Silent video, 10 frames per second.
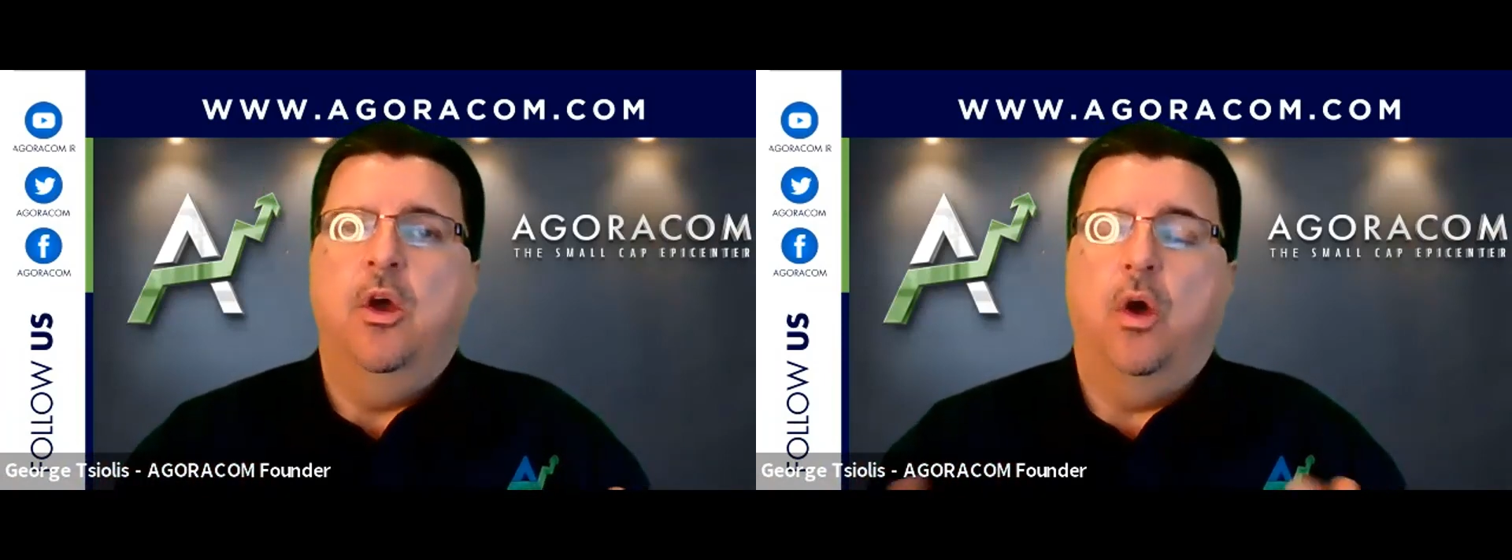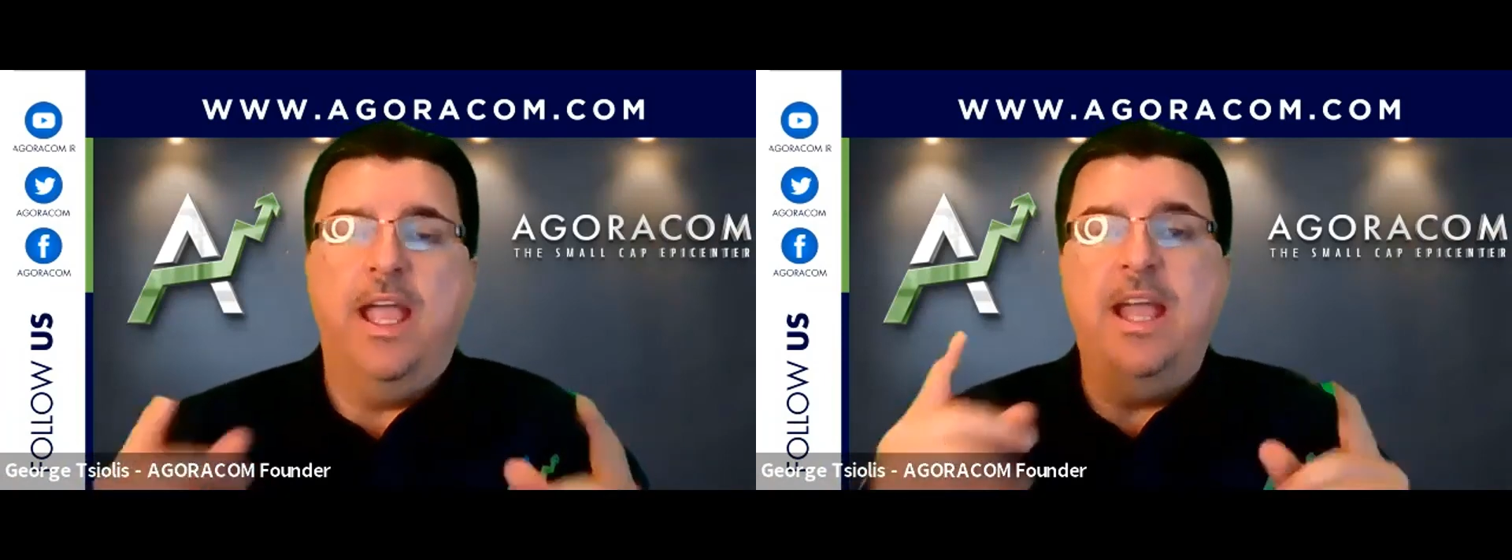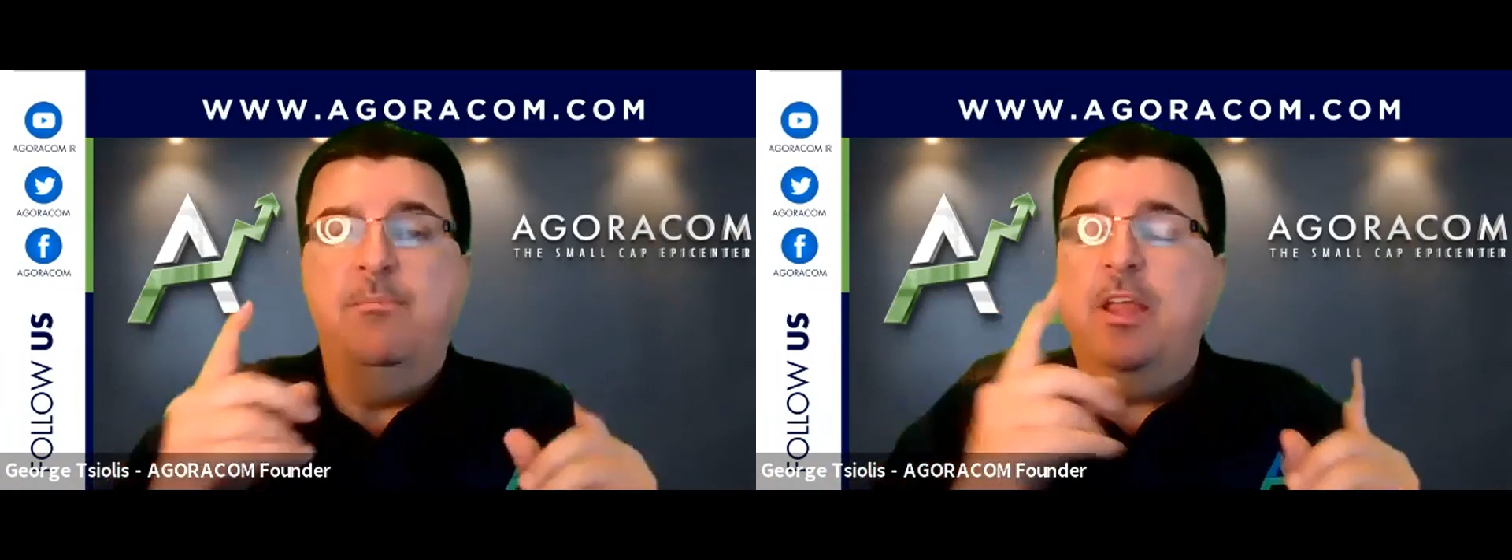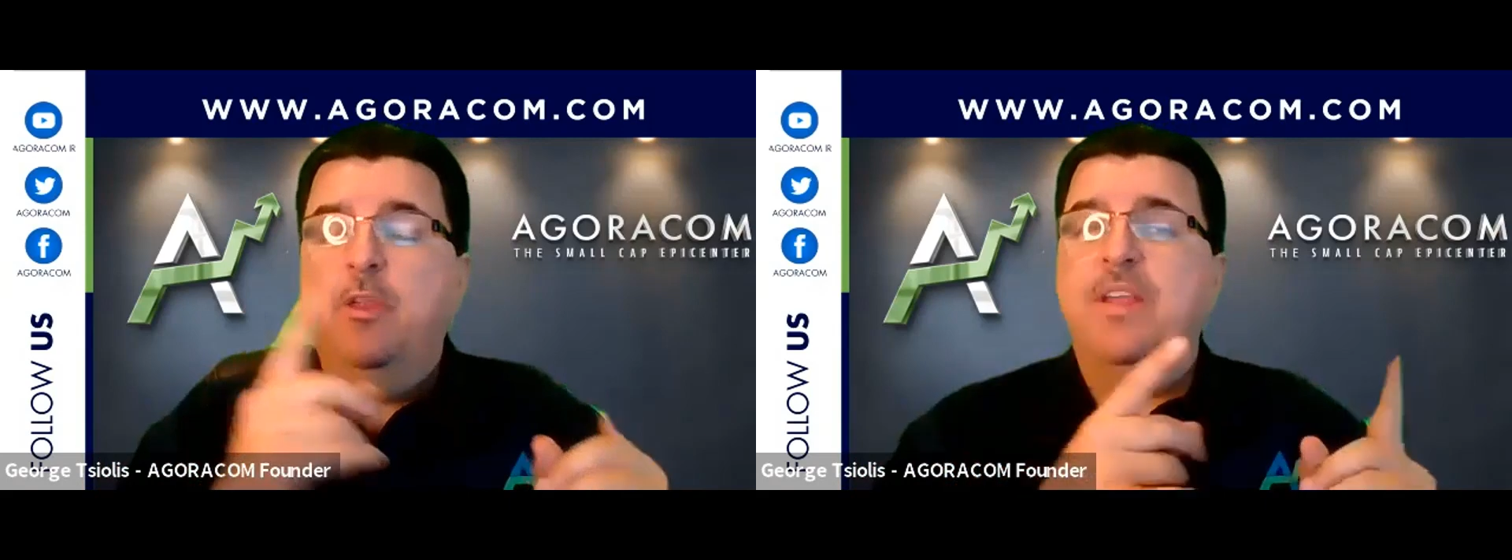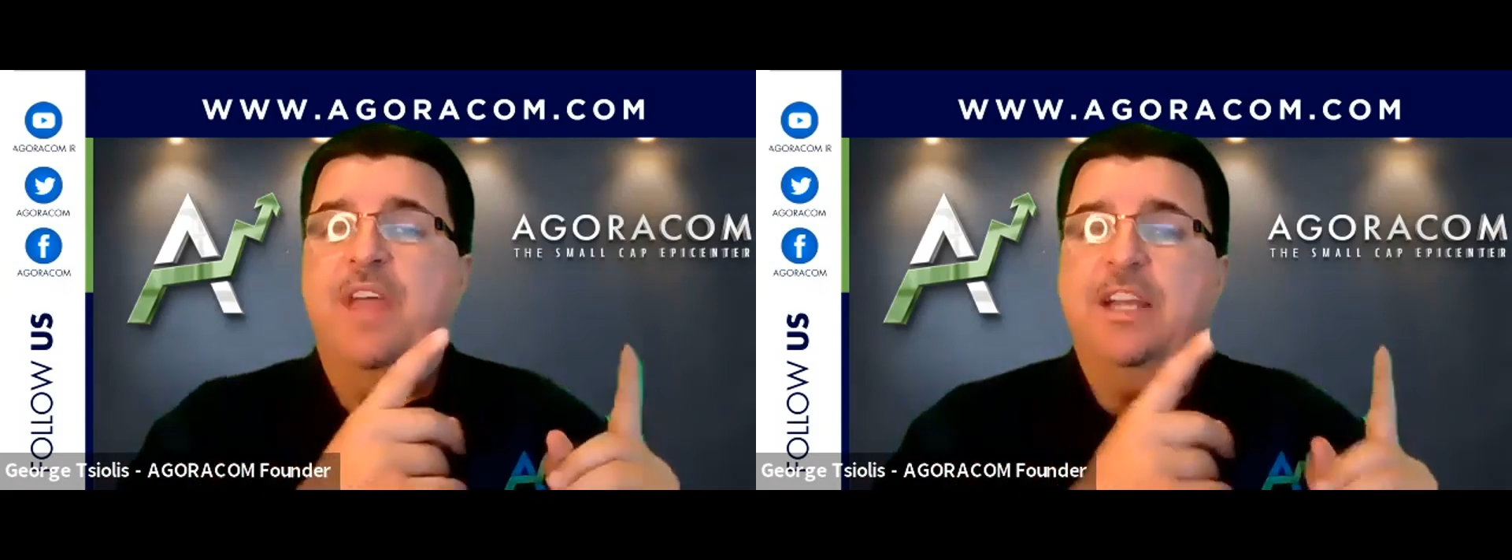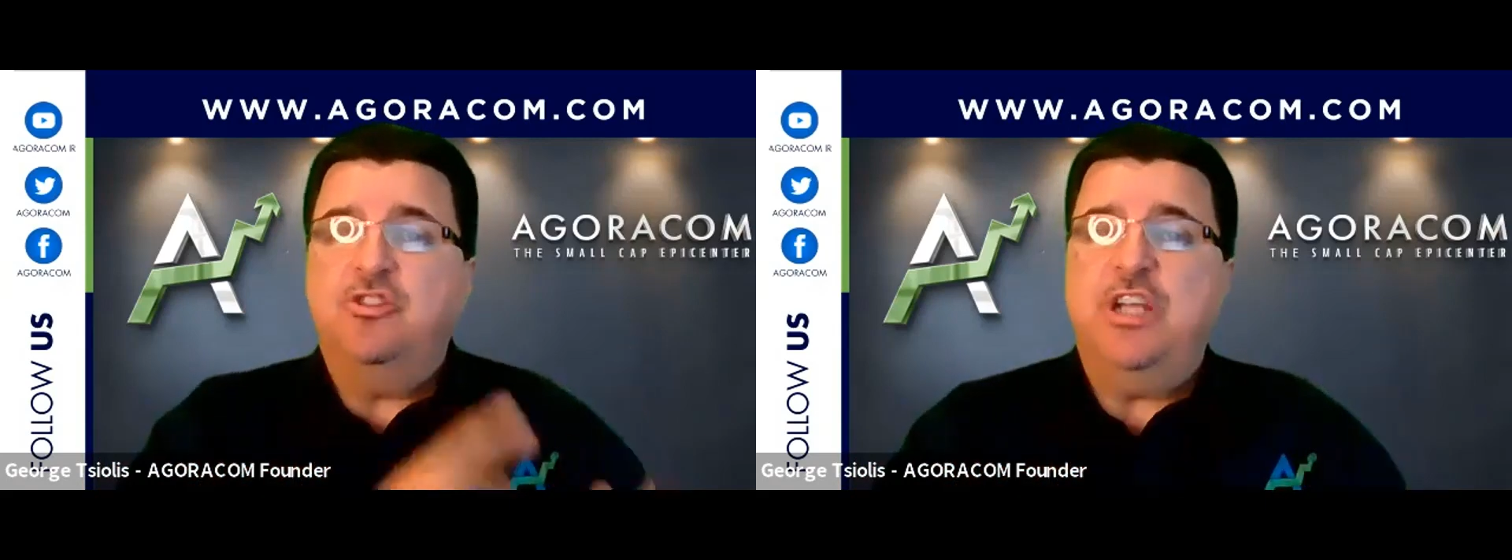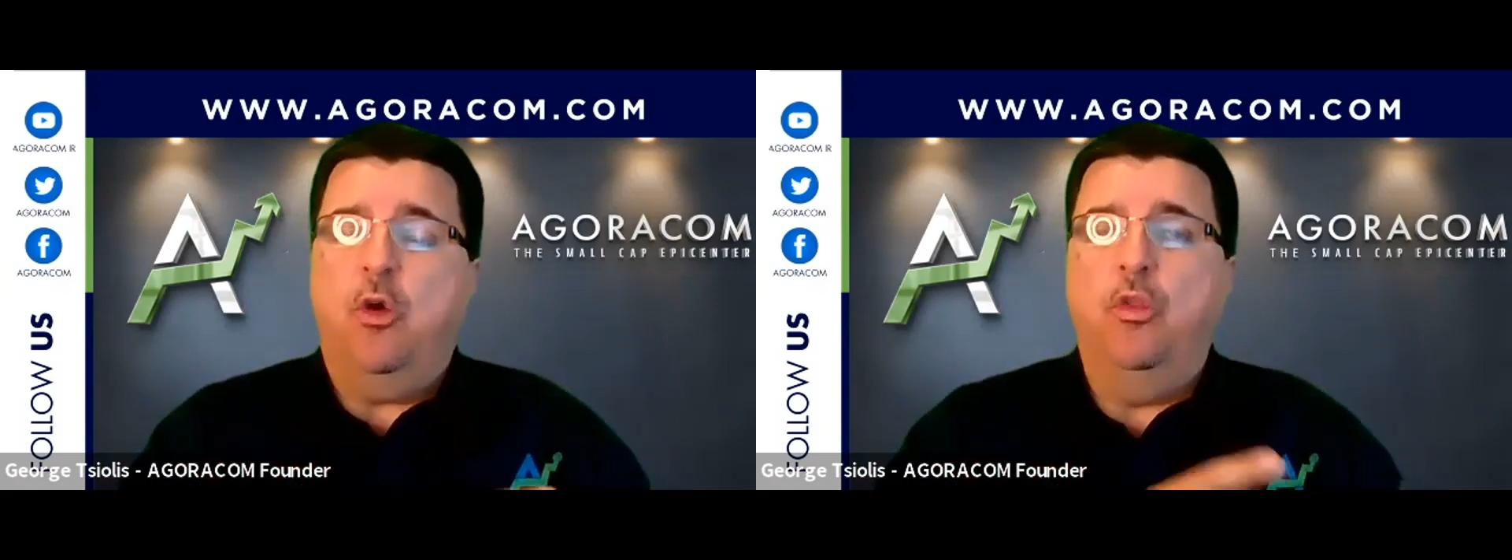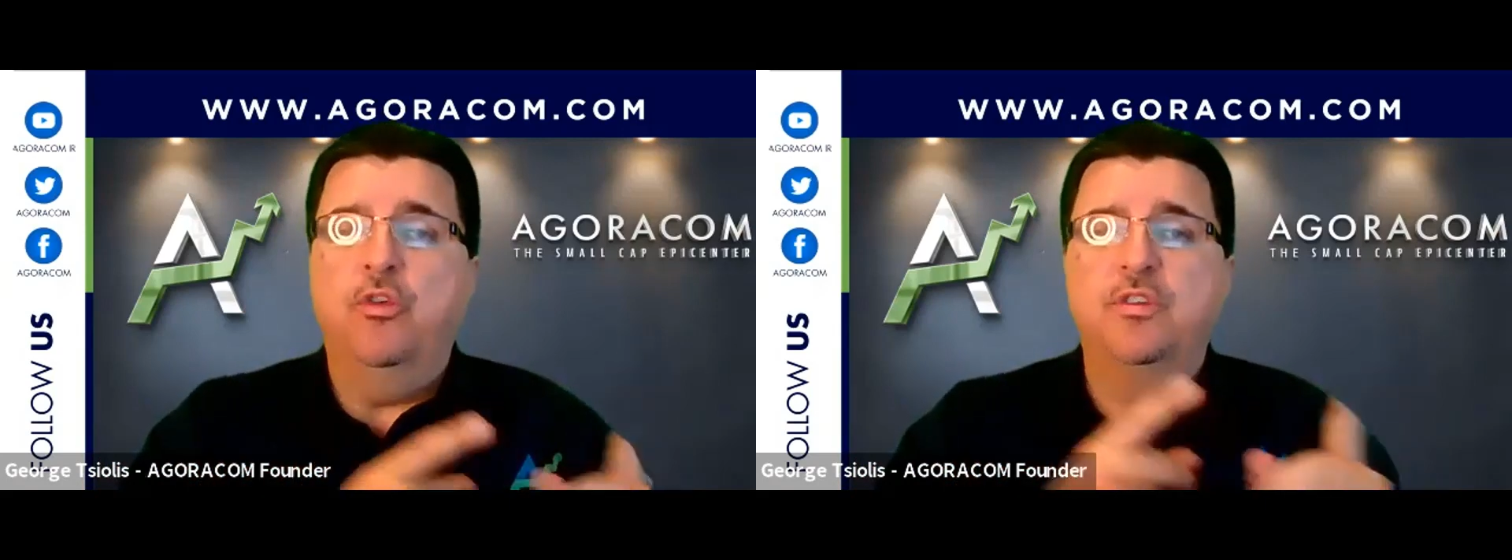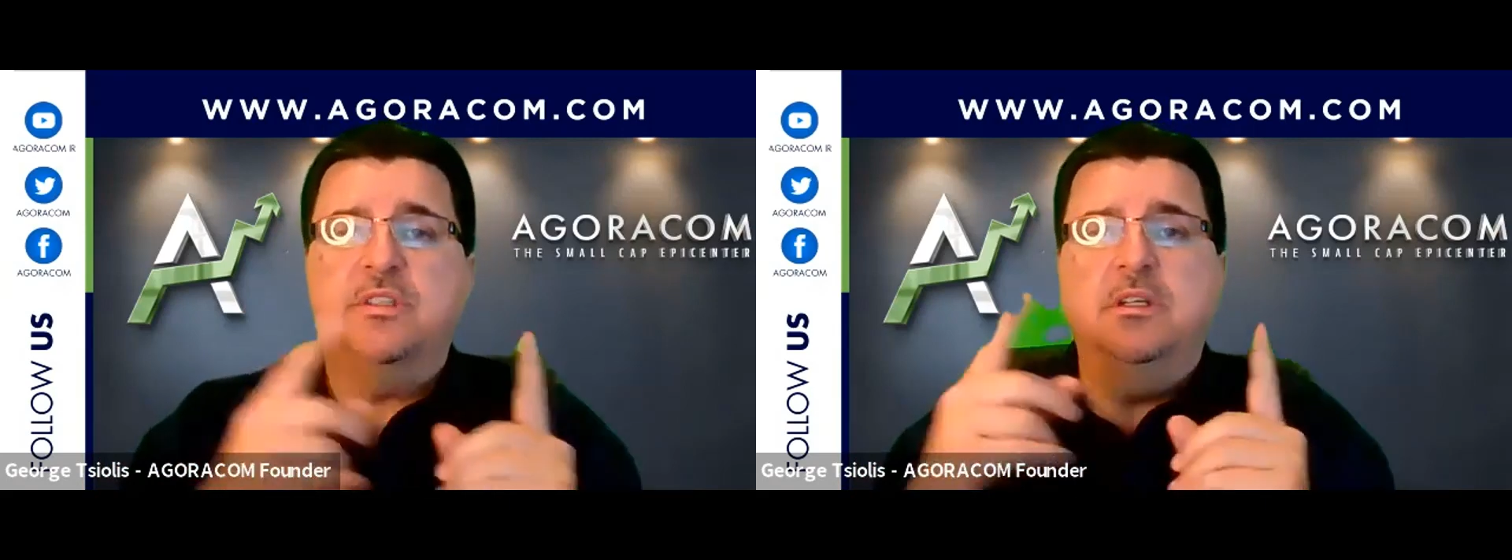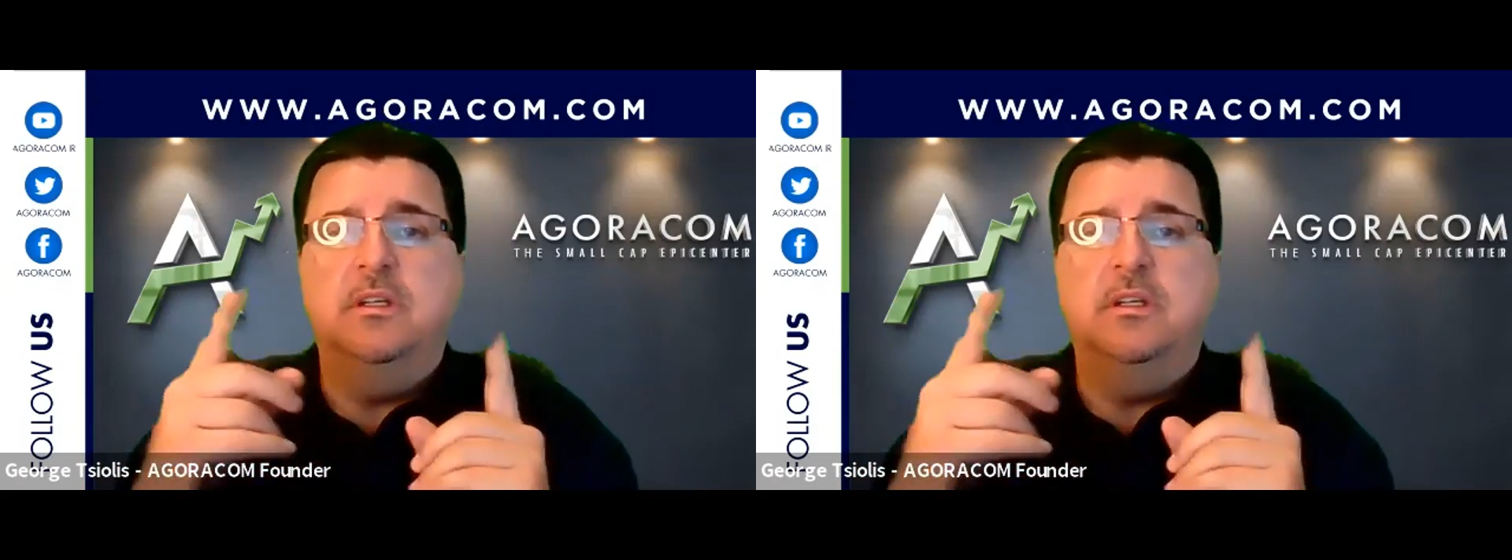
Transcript: And by the way, that's shareholders